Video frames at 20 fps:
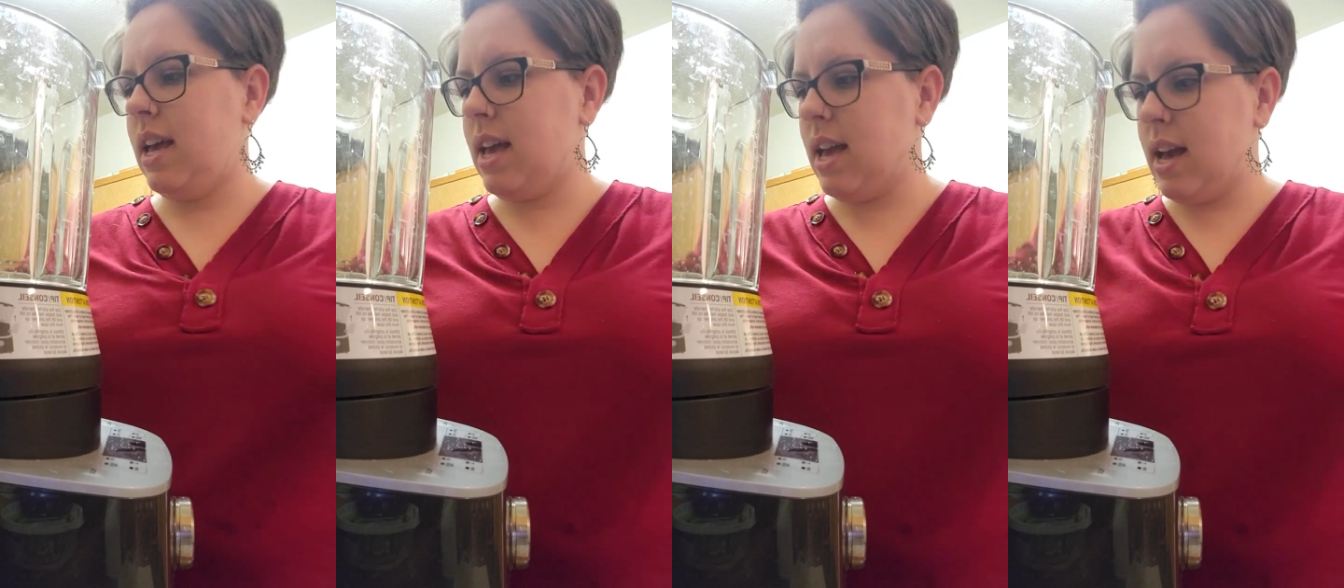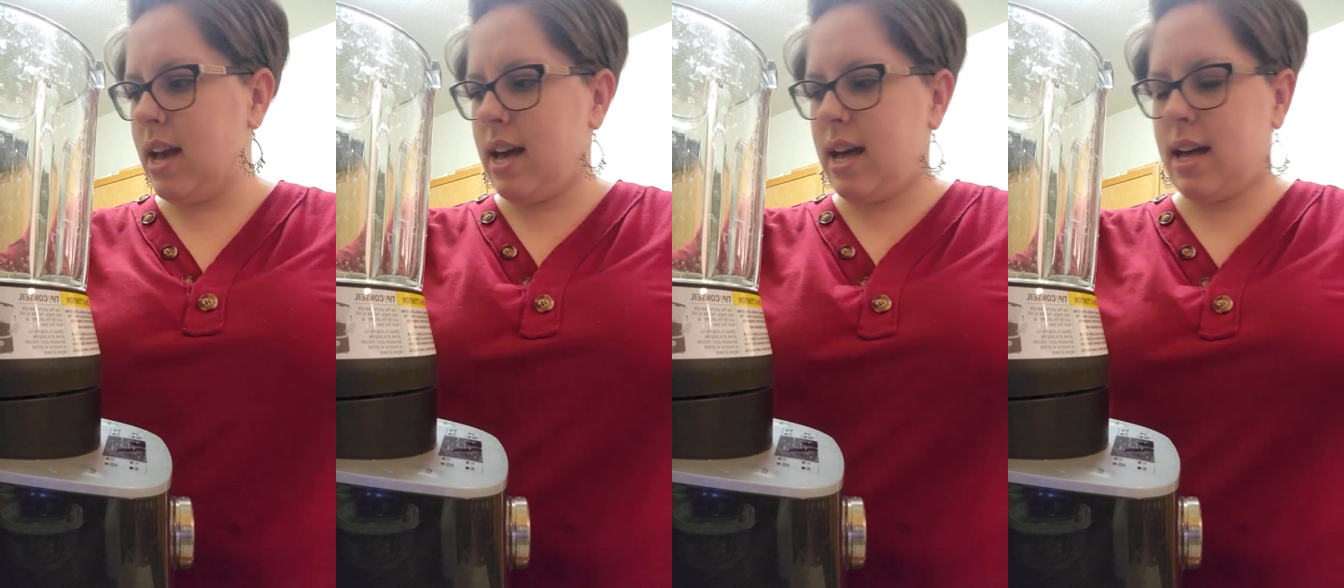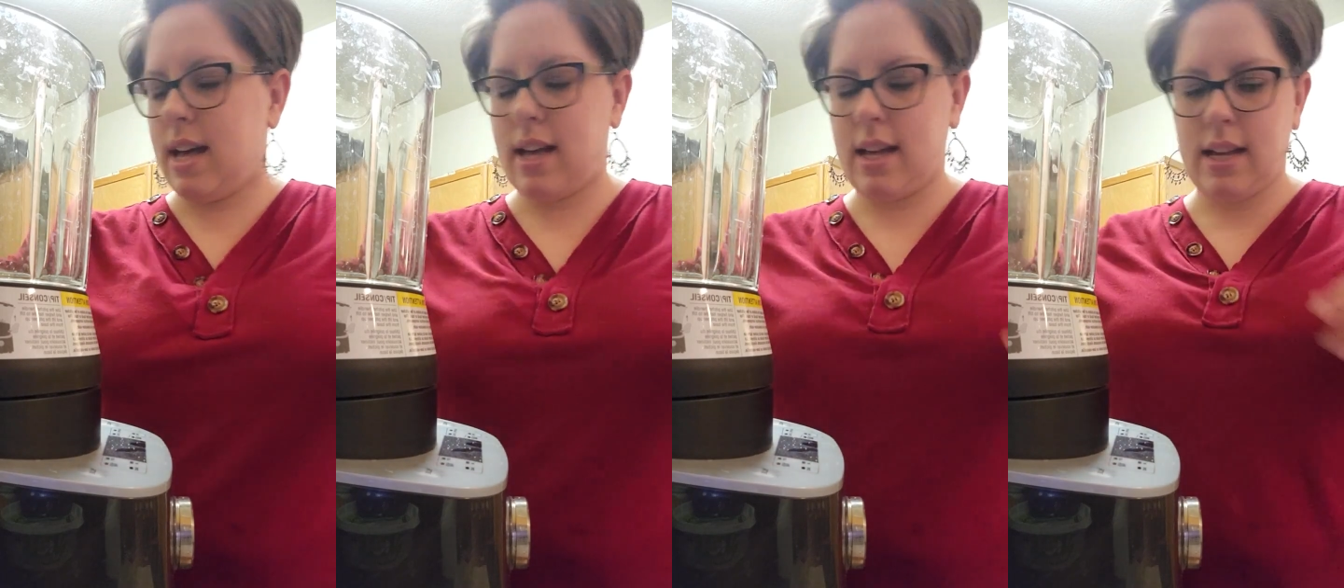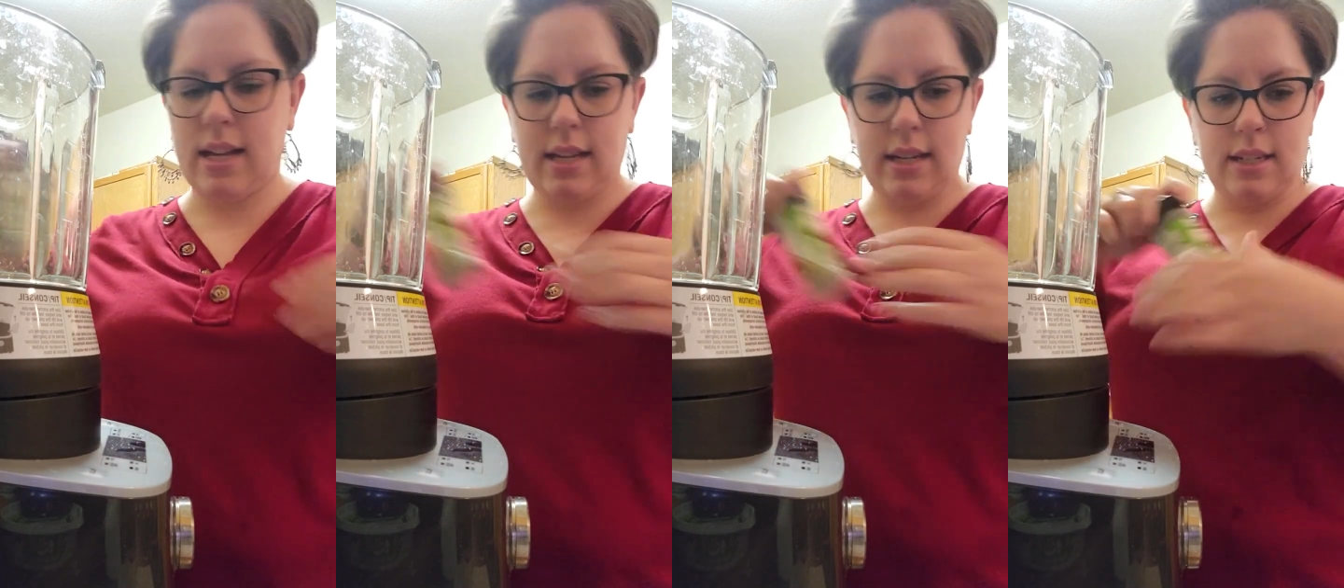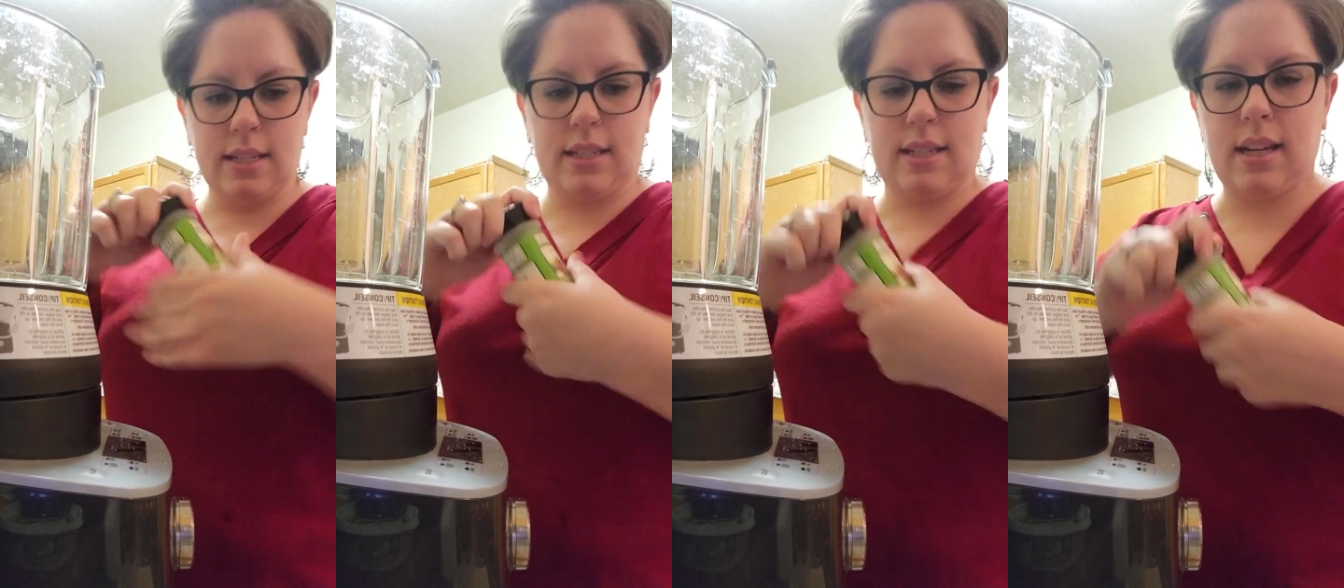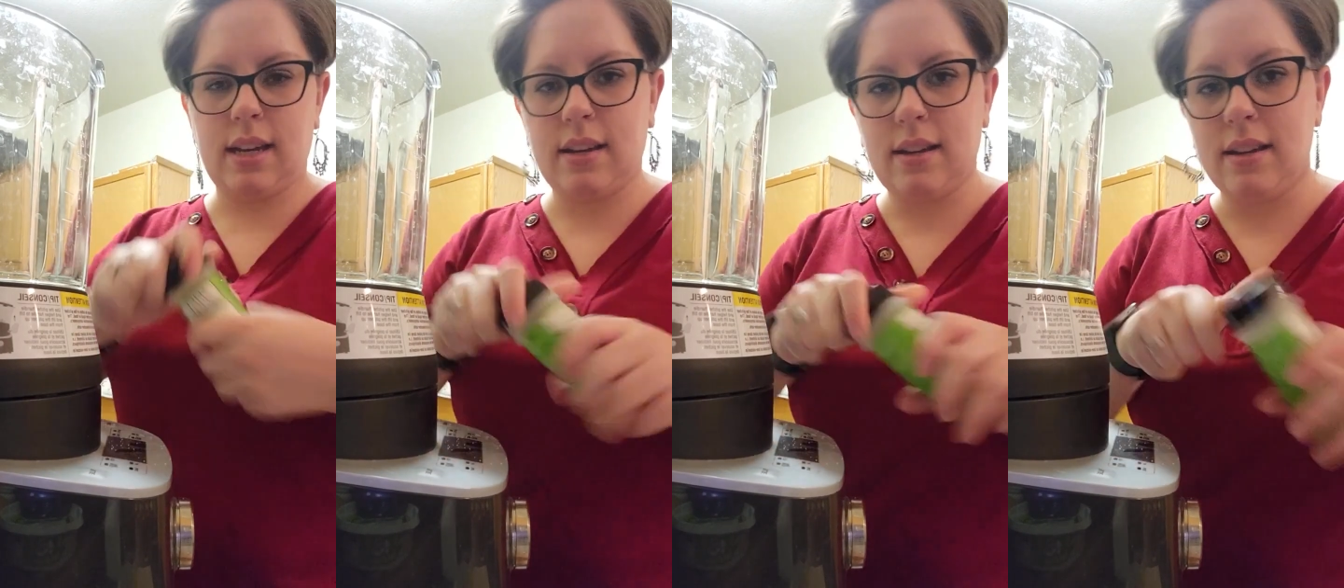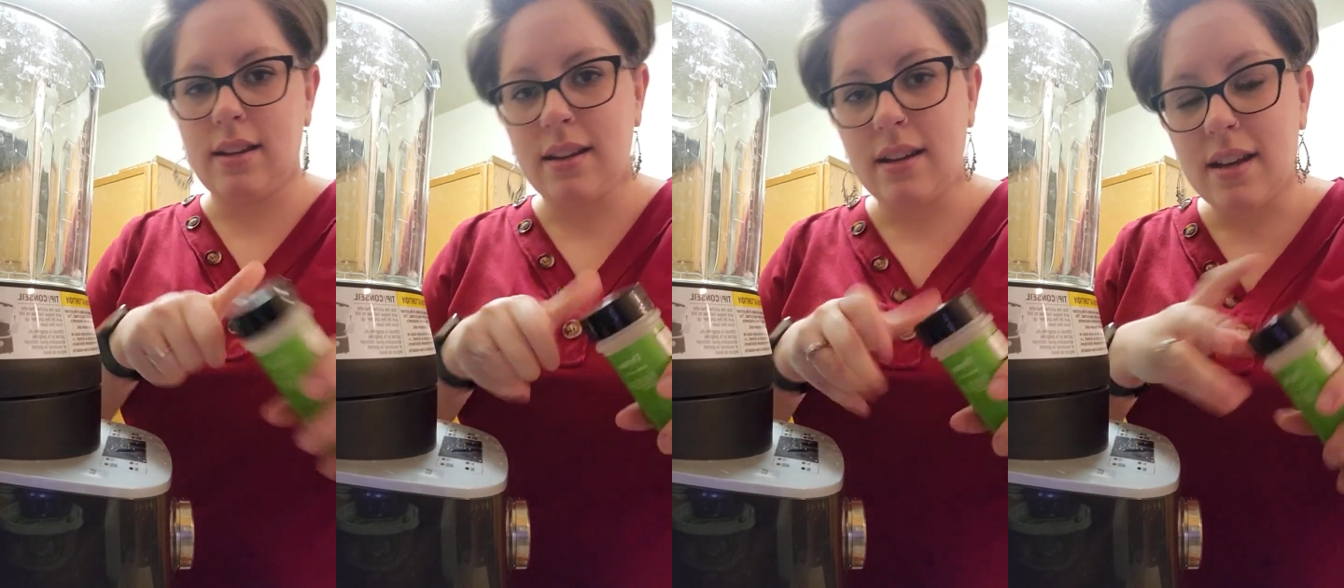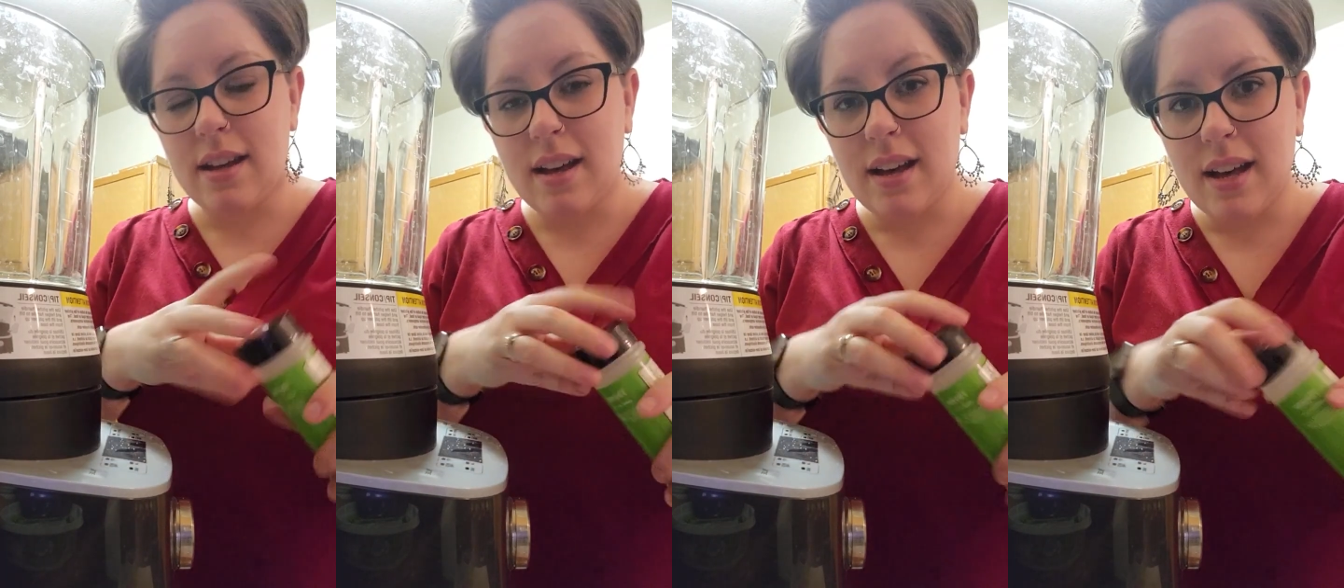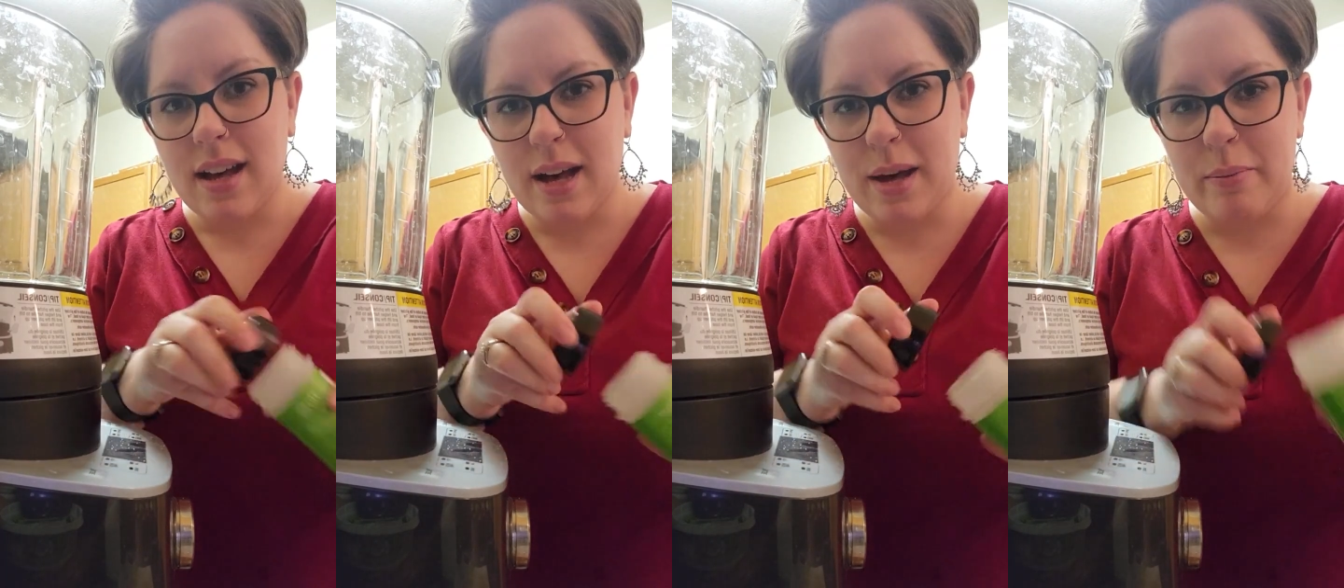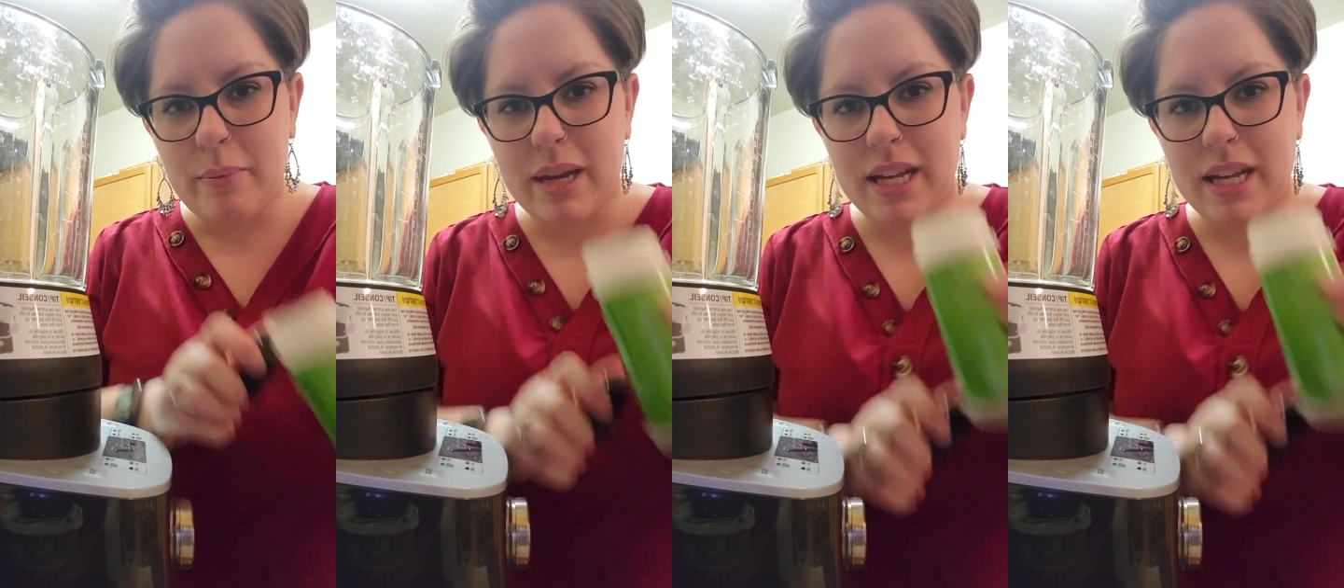And a